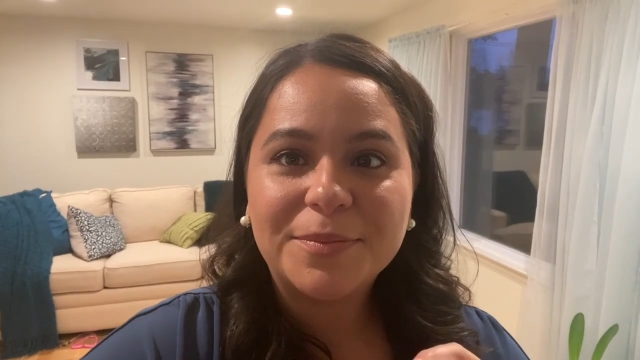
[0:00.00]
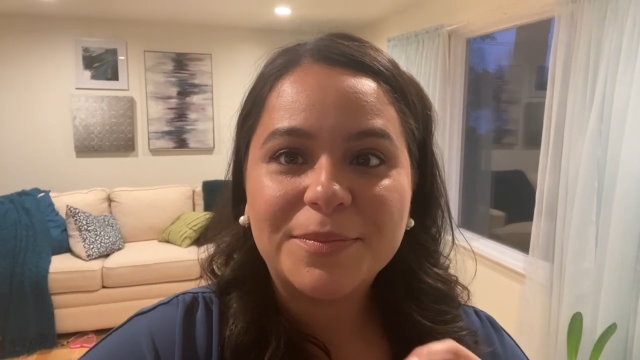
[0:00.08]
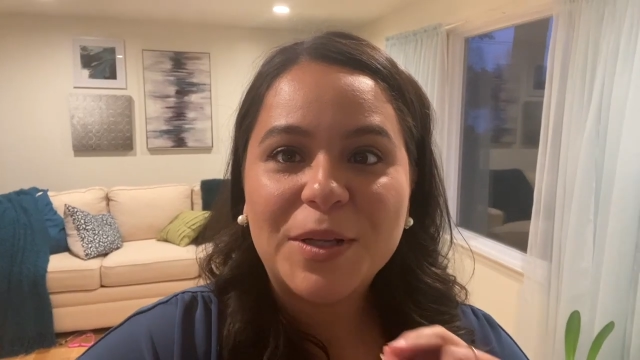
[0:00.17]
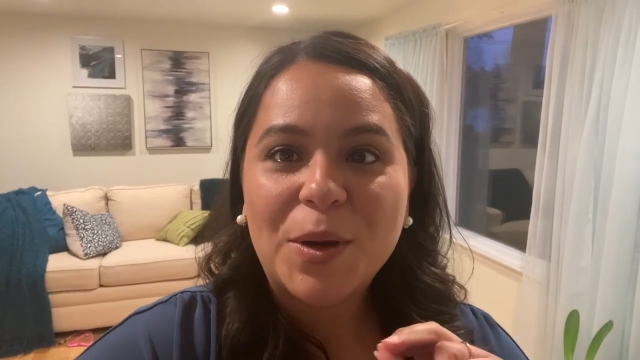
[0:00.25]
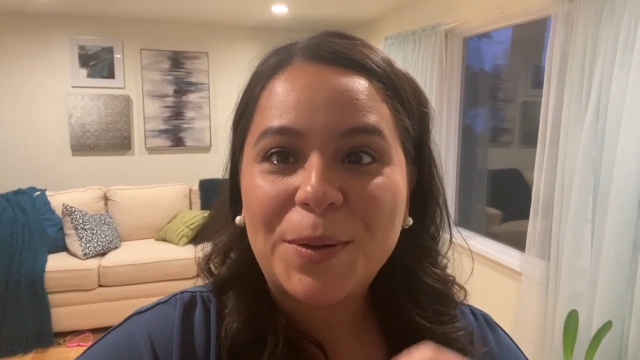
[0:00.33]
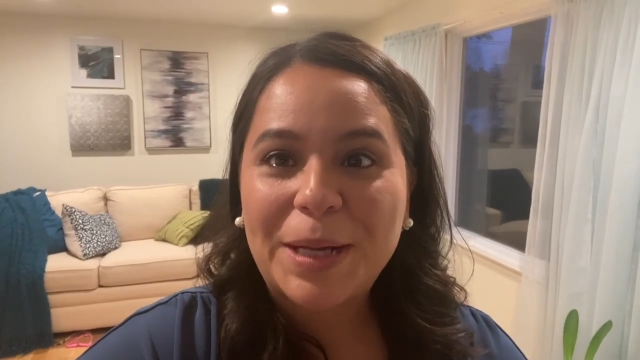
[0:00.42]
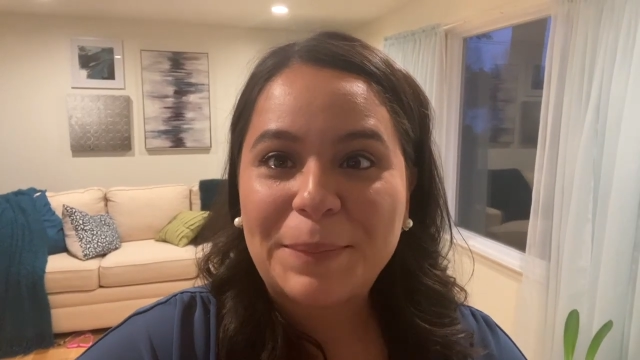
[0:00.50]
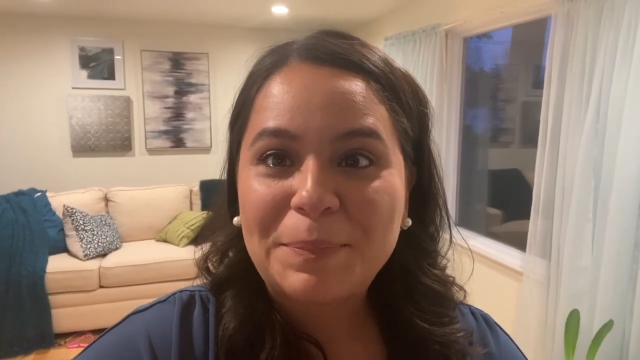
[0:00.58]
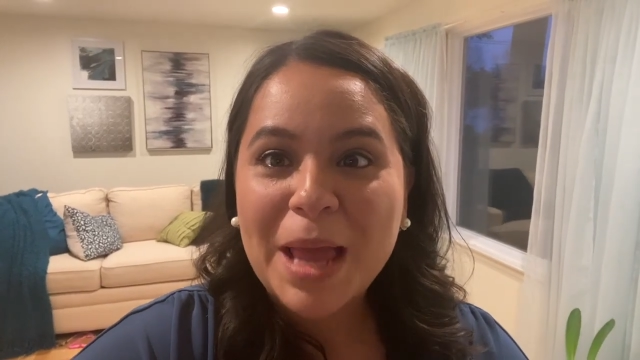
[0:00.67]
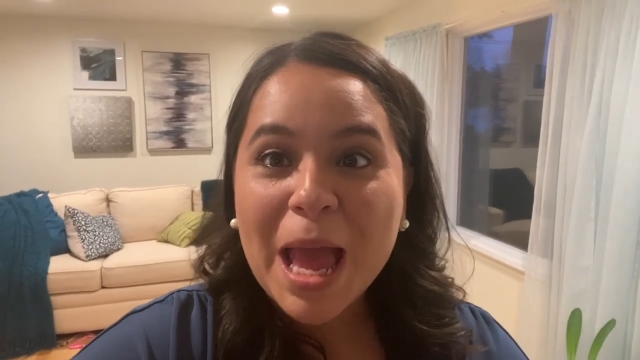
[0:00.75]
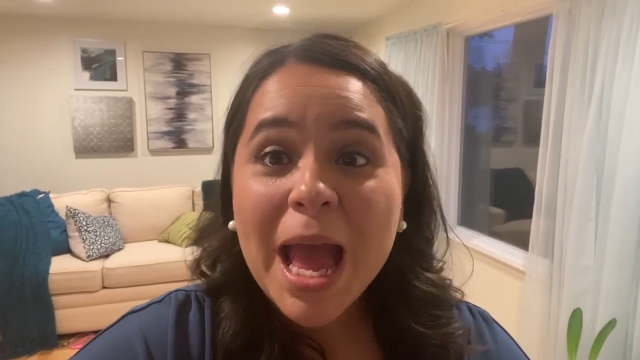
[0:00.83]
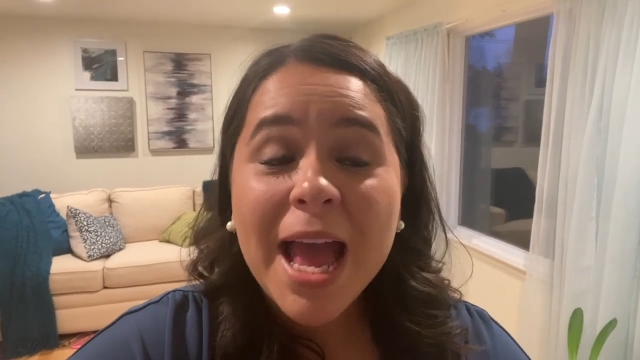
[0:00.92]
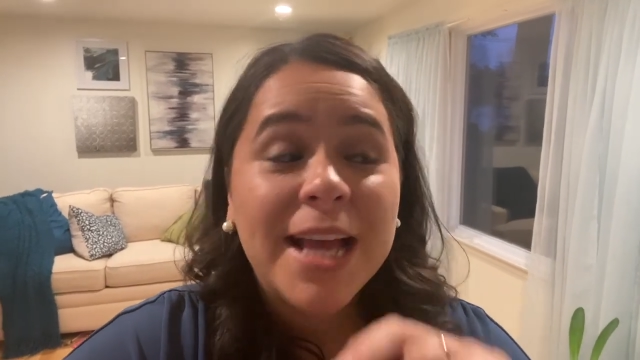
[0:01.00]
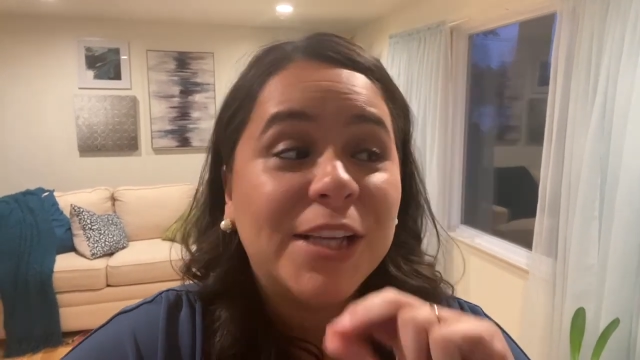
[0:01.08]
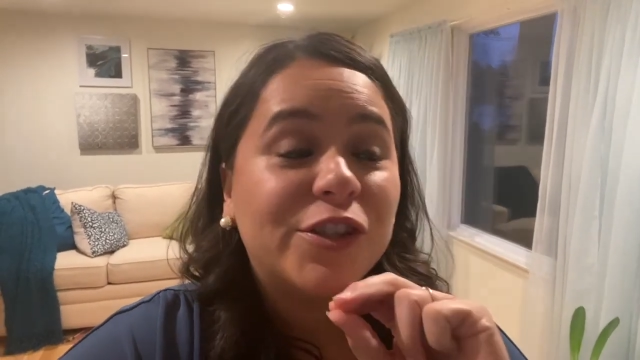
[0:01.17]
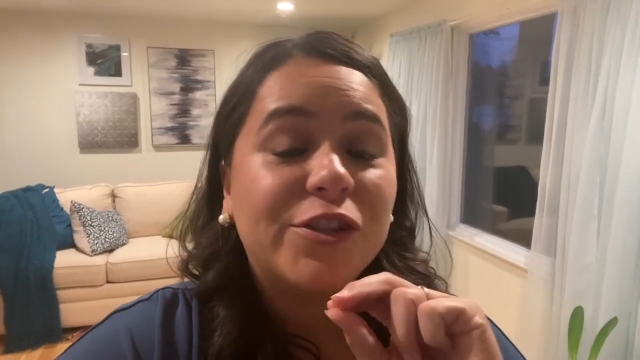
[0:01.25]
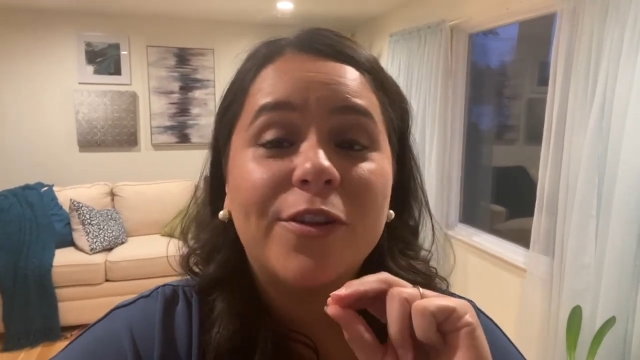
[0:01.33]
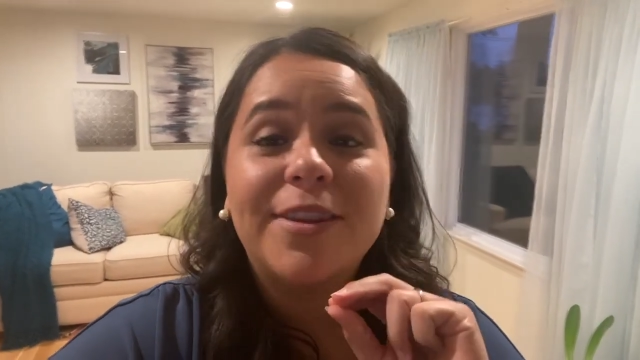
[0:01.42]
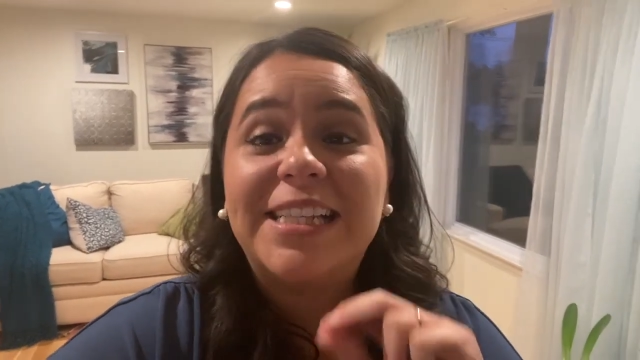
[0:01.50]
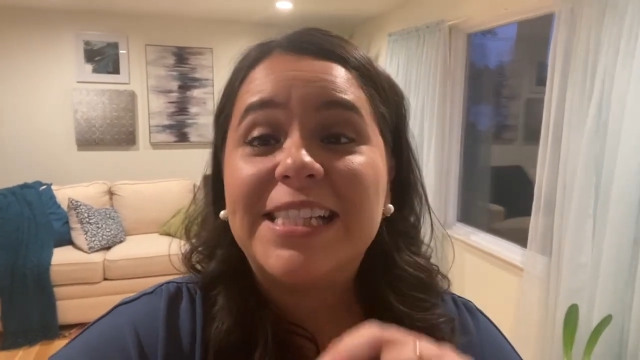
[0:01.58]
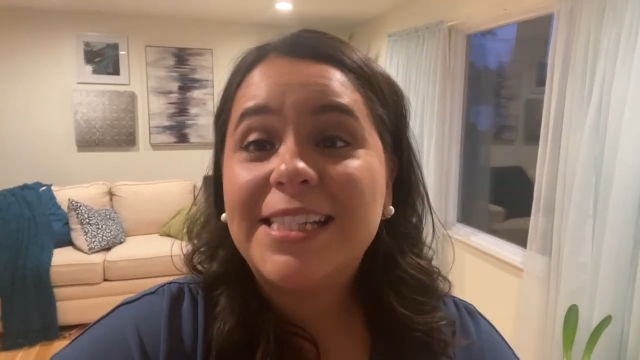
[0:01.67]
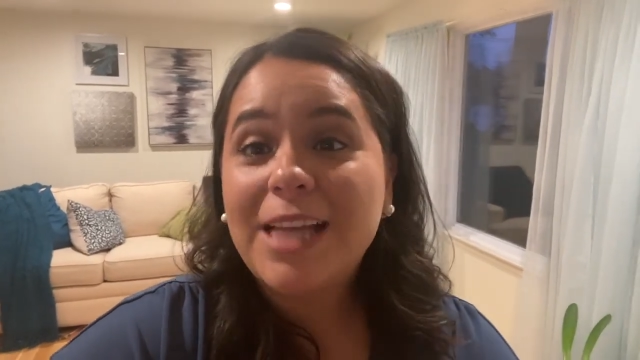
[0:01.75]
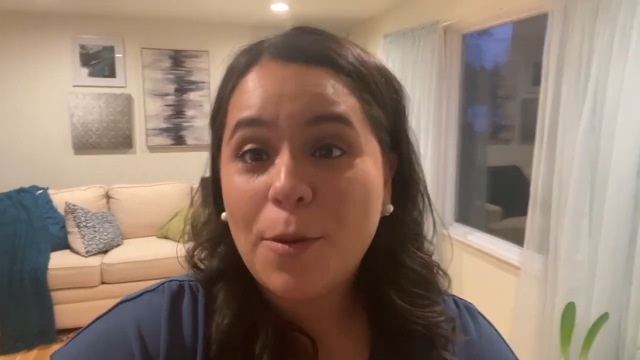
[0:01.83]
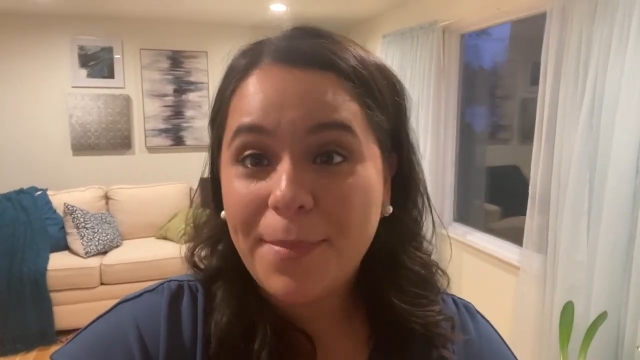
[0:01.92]
Okay, so this
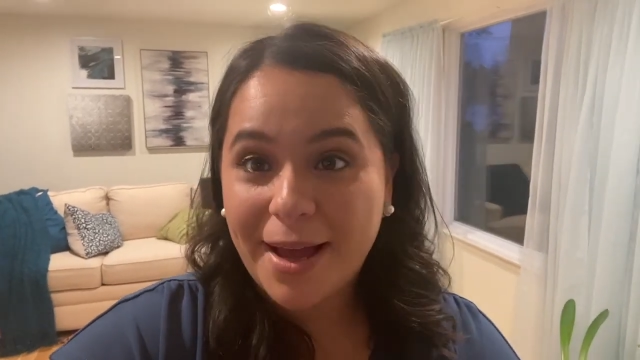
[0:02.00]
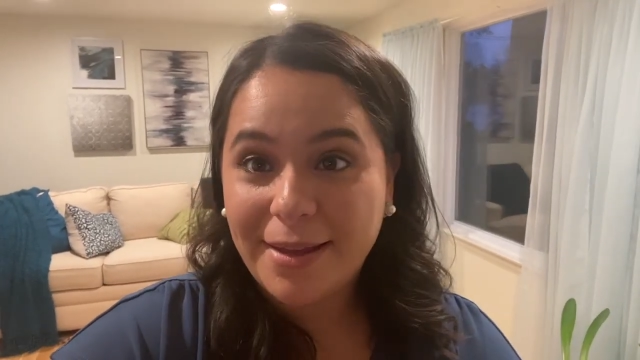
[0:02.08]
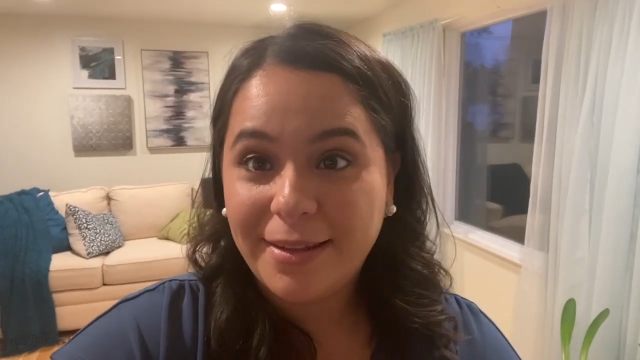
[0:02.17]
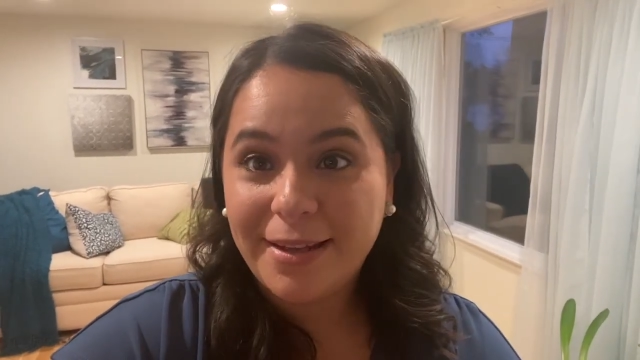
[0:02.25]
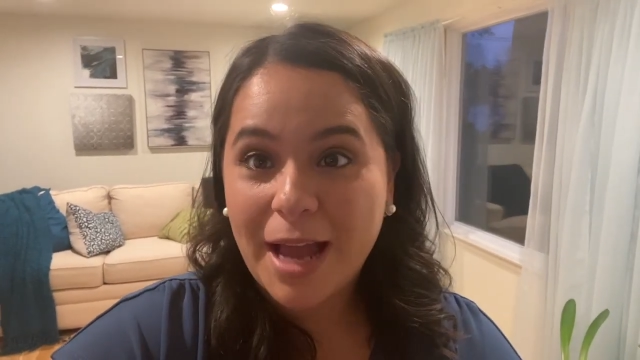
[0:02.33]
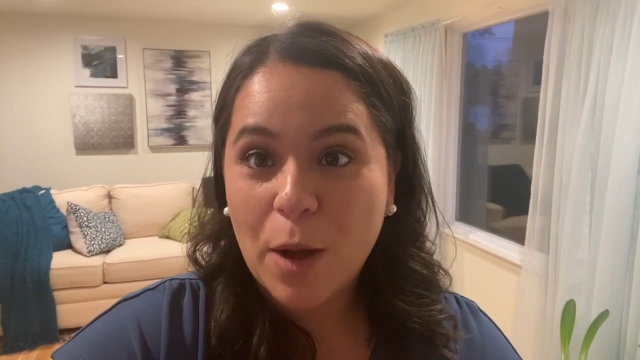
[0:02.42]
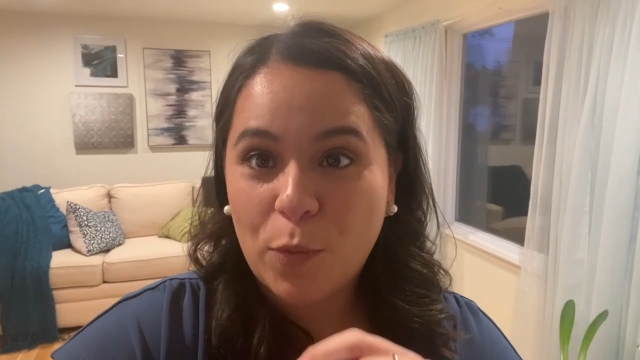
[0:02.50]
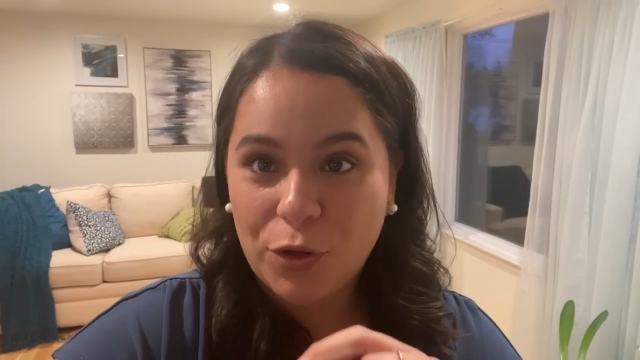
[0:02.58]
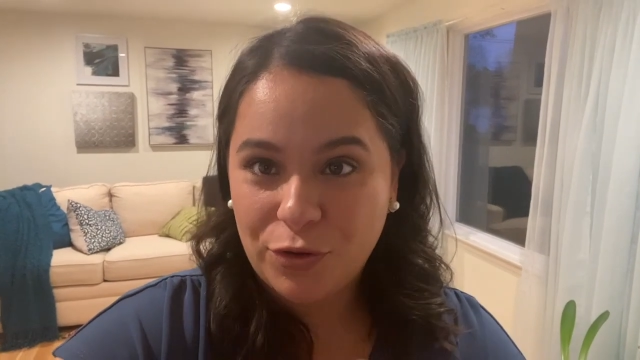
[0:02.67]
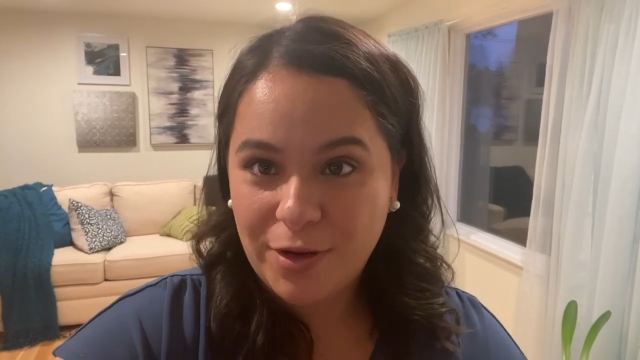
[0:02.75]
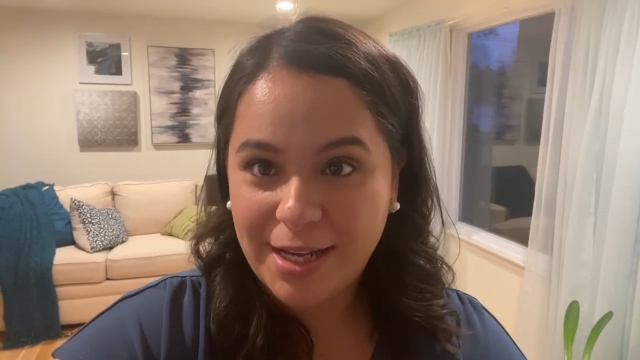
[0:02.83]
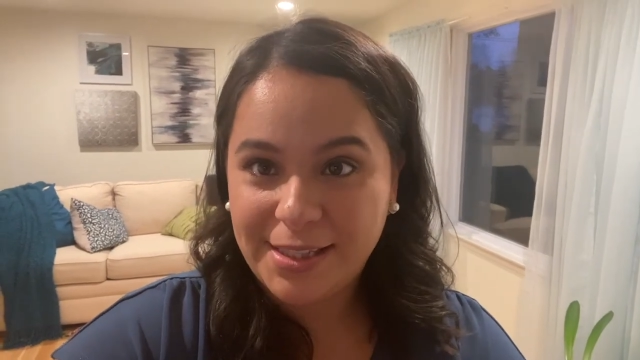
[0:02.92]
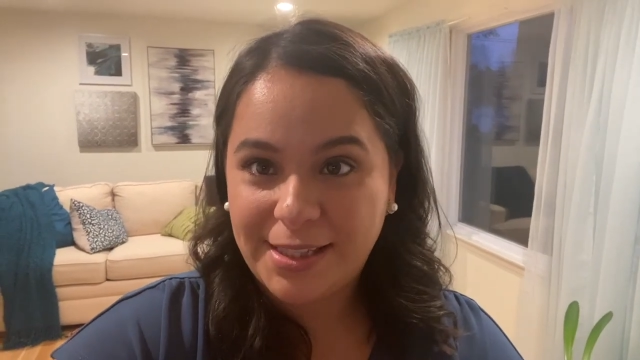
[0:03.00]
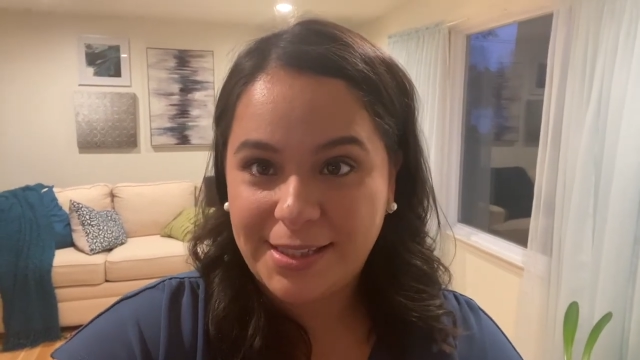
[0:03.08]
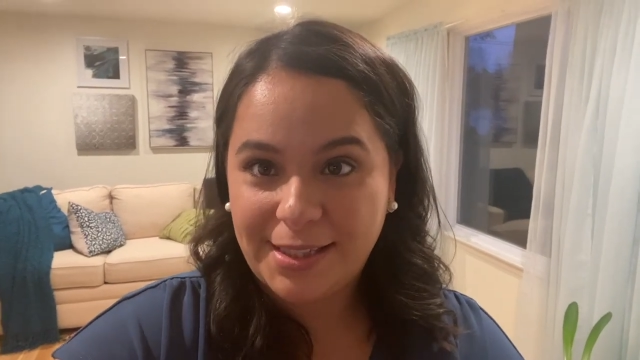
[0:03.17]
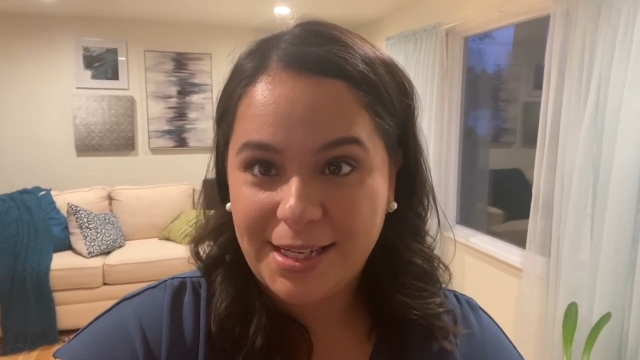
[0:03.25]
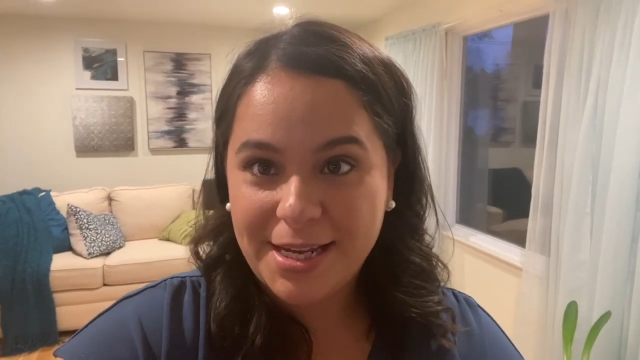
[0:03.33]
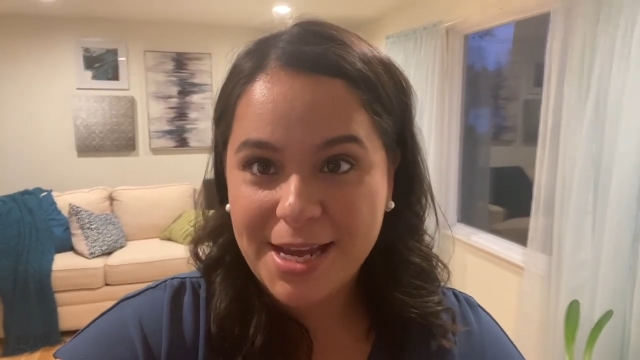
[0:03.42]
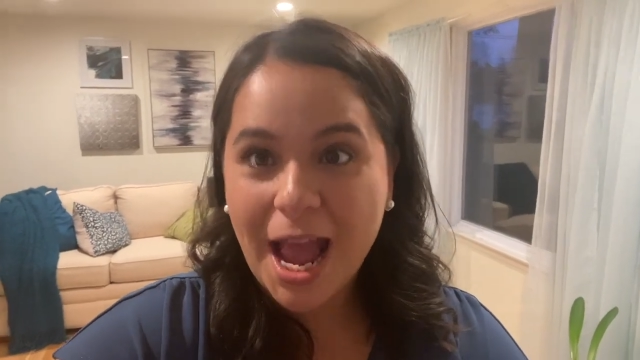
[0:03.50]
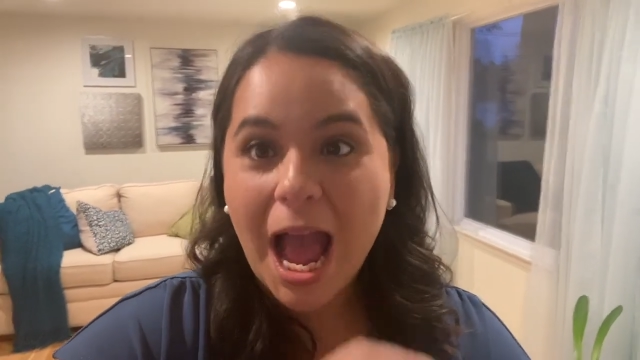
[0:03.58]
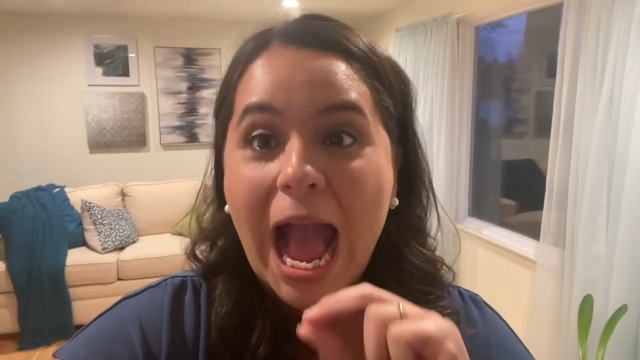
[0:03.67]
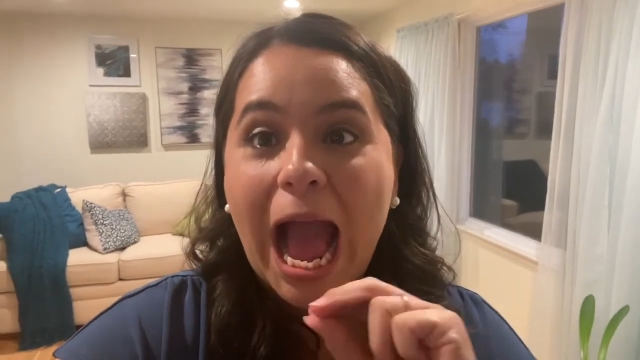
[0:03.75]
is how badly I want you guys to see